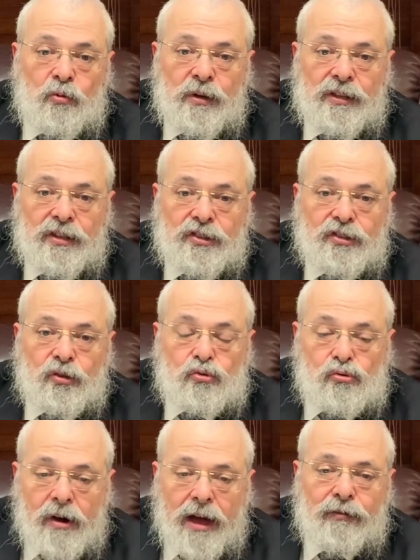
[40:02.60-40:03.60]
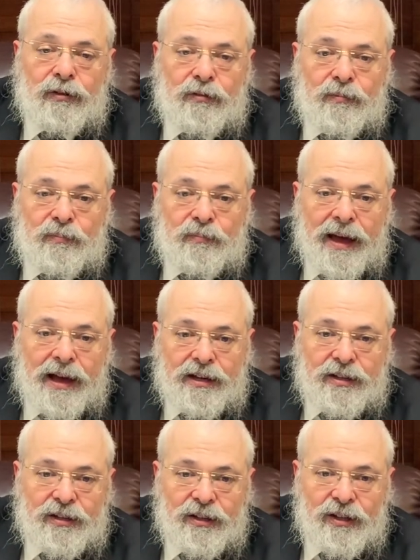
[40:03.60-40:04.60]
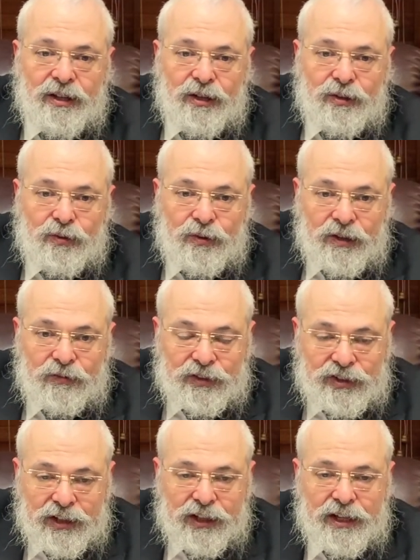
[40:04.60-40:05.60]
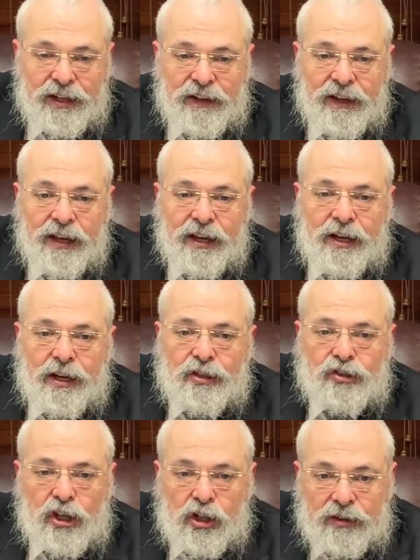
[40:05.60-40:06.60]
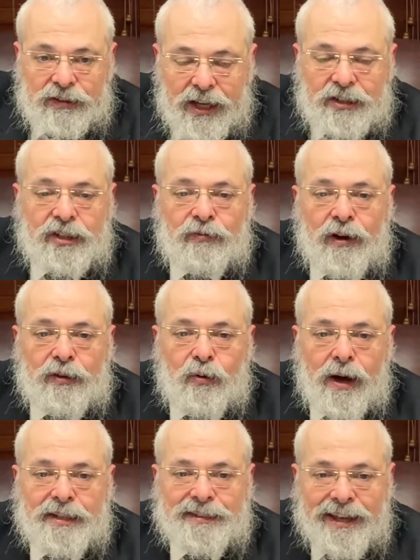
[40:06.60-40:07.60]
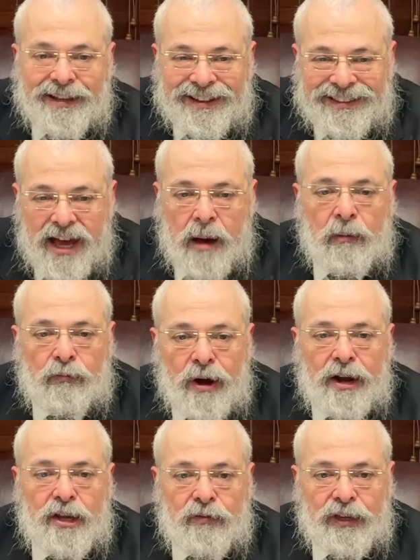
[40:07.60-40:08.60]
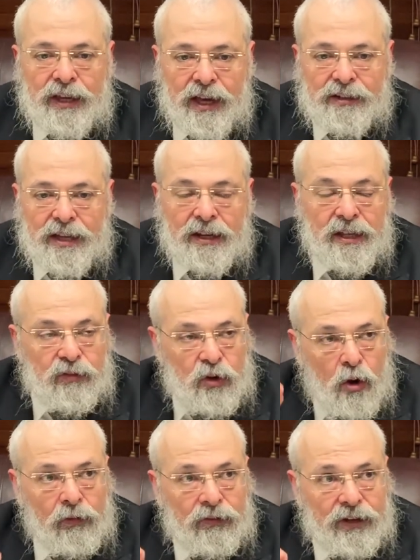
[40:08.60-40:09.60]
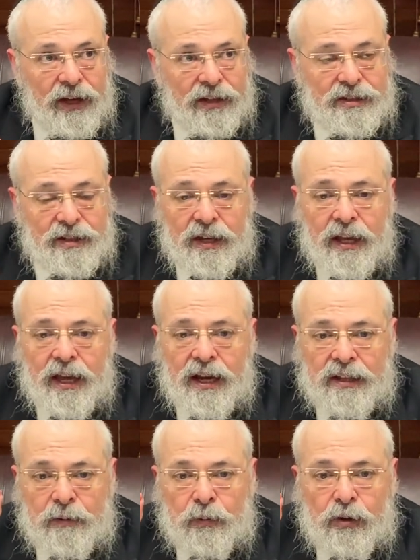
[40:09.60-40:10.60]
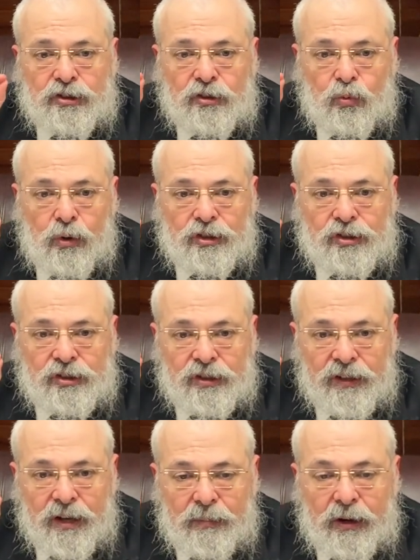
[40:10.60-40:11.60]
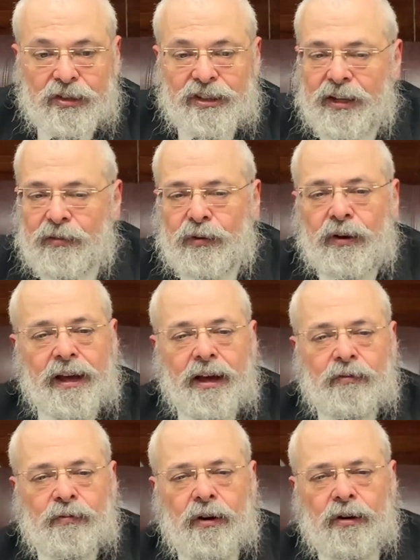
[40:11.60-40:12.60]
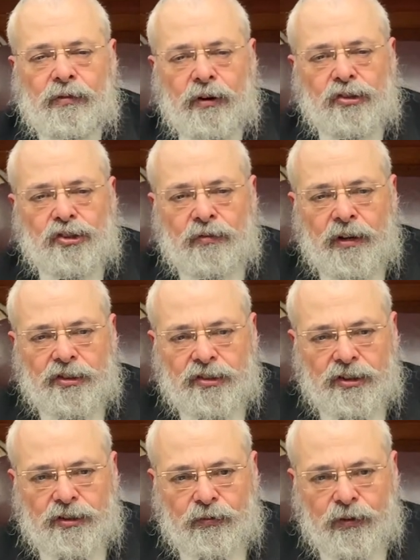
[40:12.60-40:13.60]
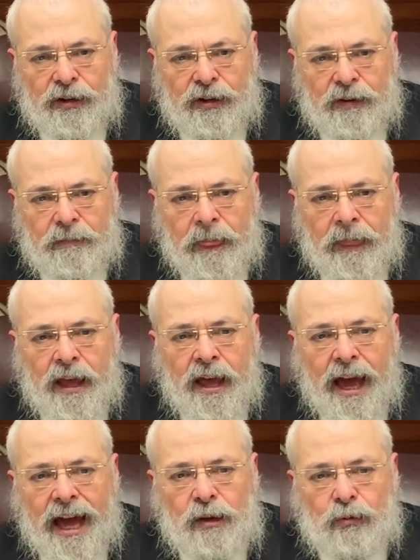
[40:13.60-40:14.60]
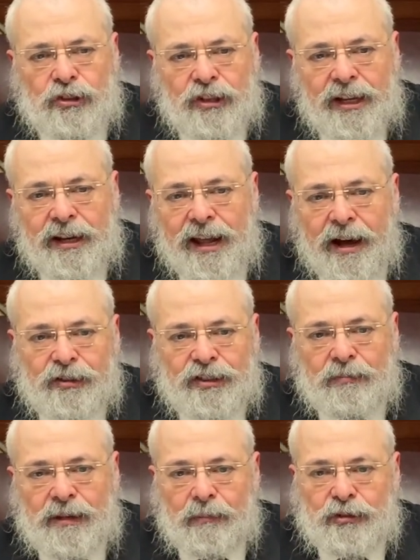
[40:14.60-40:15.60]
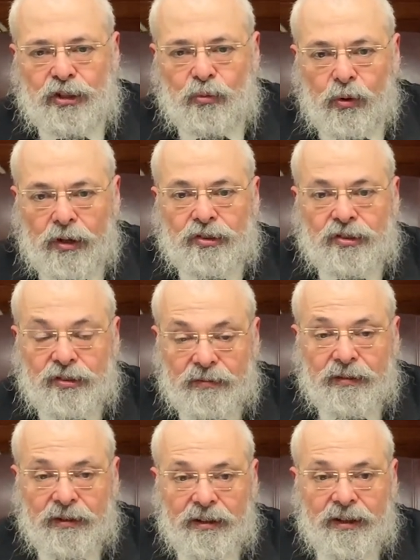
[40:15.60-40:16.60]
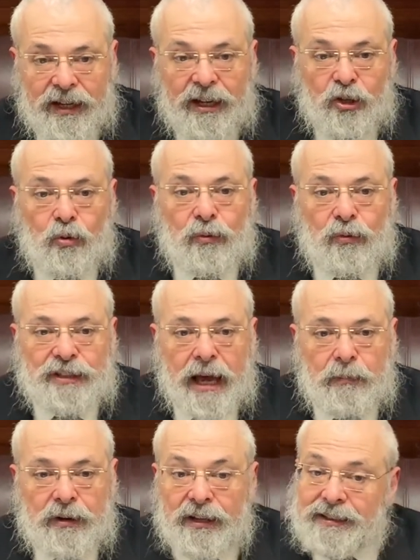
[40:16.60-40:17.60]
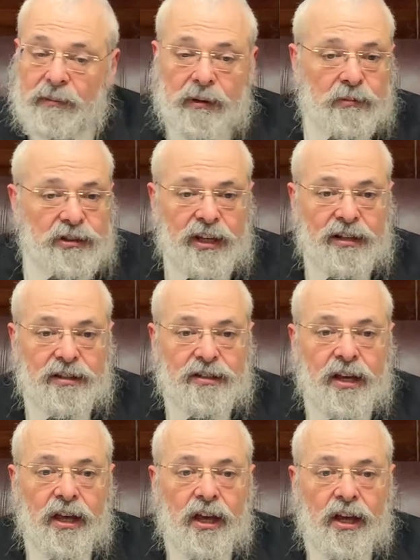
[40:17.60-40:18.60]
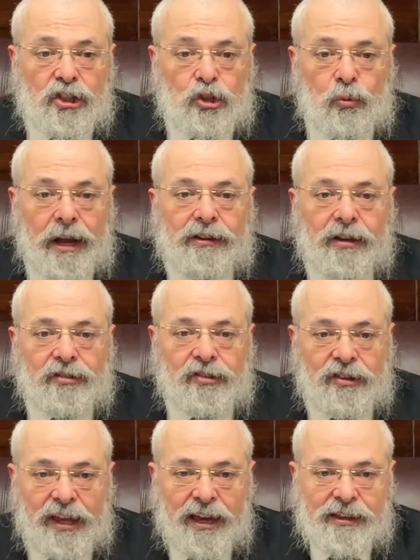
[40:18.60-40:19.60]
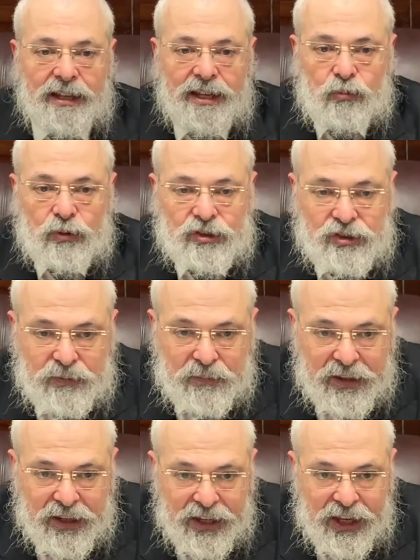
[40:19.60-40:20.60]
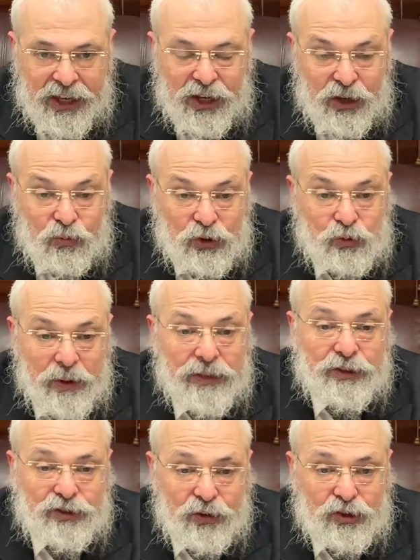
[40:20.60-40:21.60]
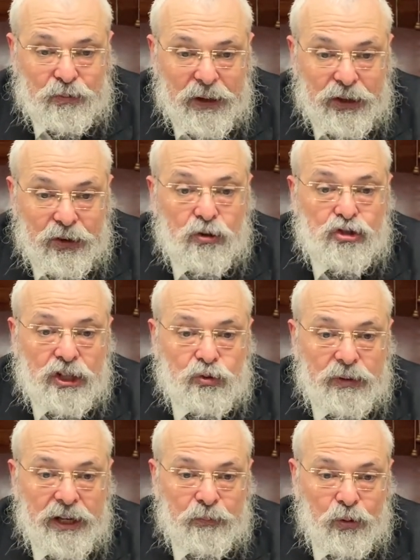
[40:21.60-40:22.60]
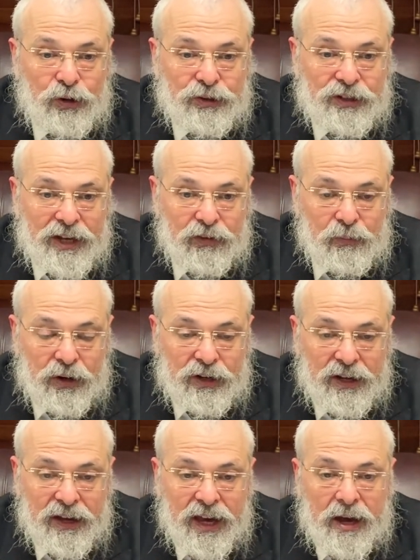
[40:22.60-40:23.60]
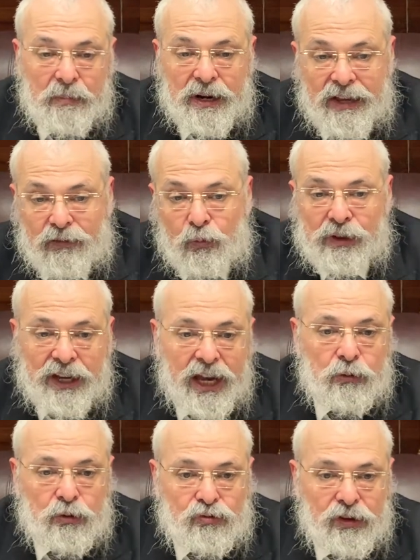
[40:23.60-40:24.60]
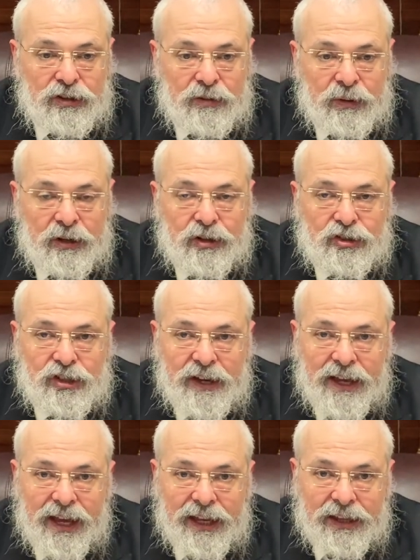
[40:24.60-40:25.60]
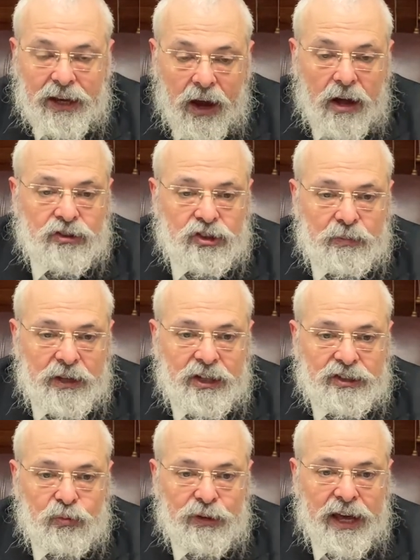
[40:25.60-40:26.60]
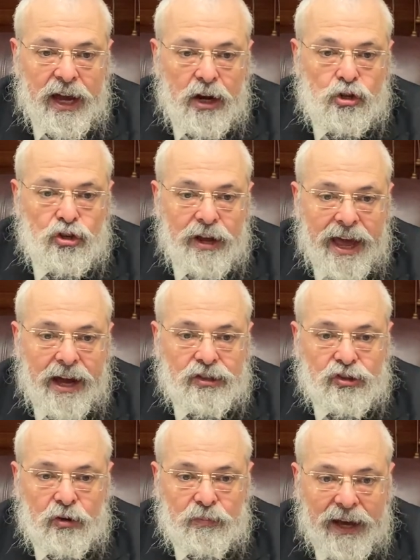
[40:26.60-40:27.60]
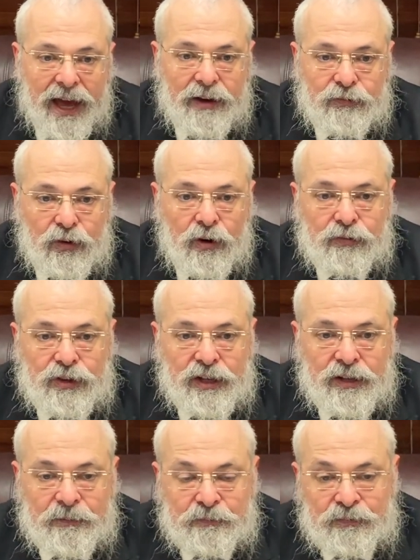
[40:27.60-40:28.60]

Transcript: witness to travel back to the facility so he'll testify to us that at the time of writing of the geth and giving over of the geth, the person was, because he had a very, very, very severe schizophrenia, and he was in and out. Sometimes he knew what was happening, and sometimes he didn't. So we had to ascertain that he was with it, so to speak, not just when he appointed everybody, but even when the geth was written, because the concept is that when an agent acts on behalf of the